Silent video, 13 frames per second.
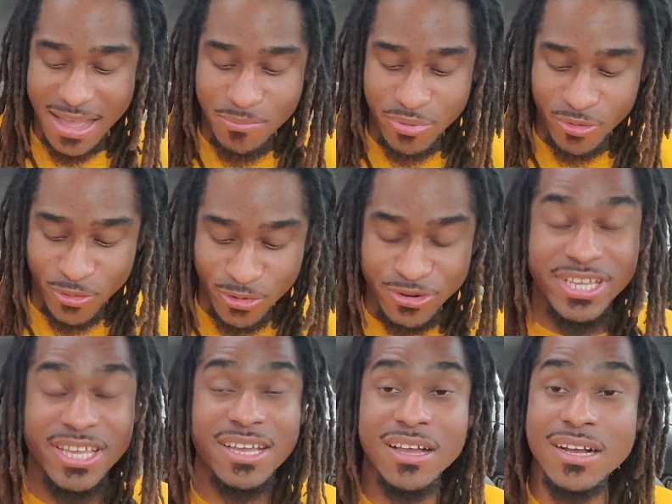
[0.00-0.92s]

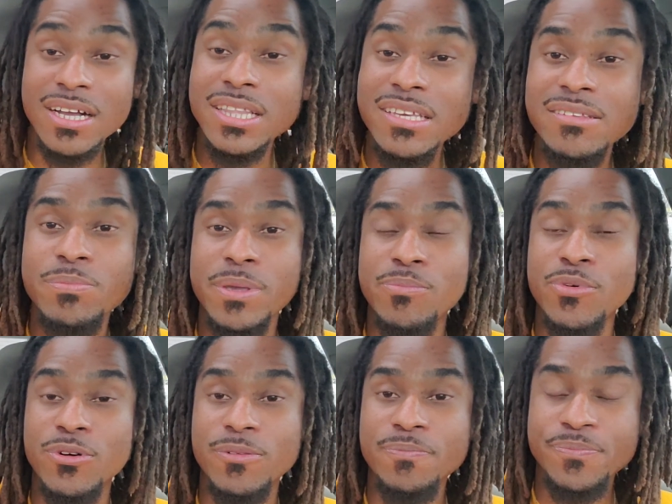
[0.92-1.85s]
Burundi and Congolese
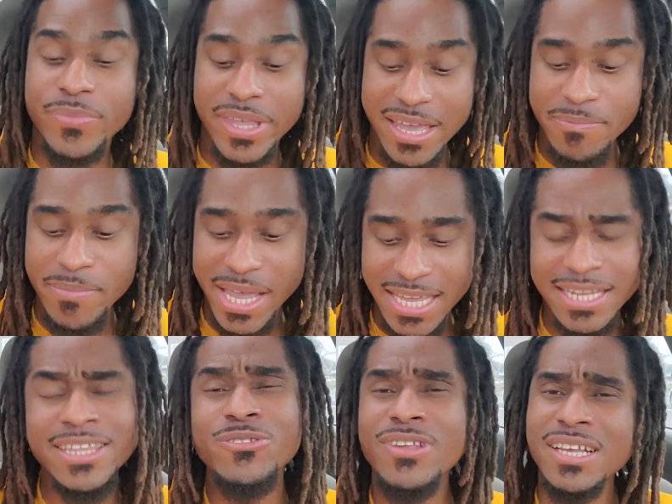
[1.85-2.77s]
people in Maine,
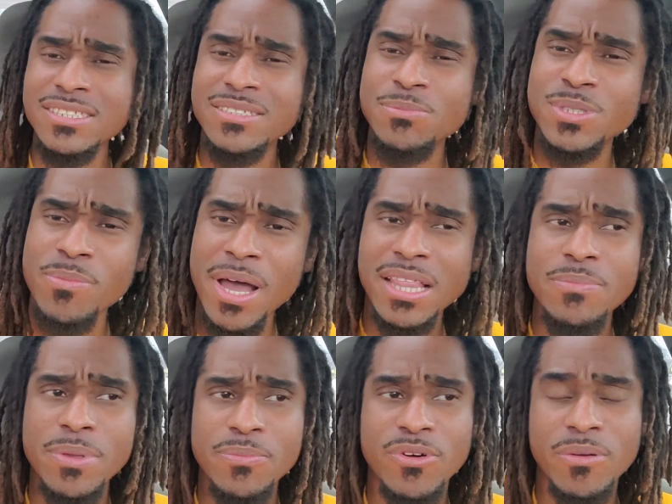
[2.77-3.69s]
and there's actually some Somali
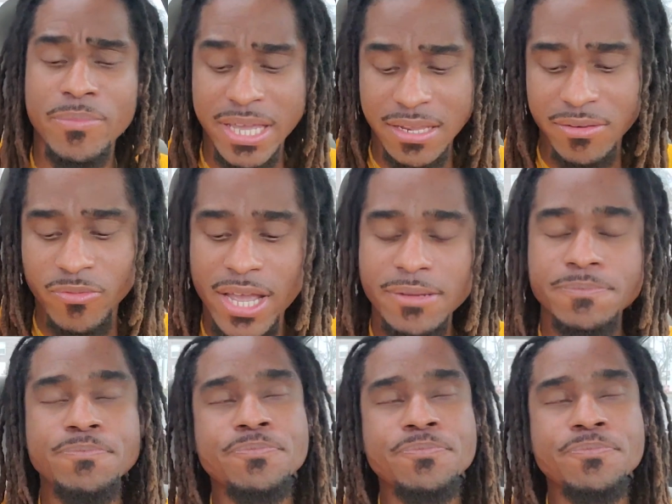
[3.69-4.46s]
people in Maine, right?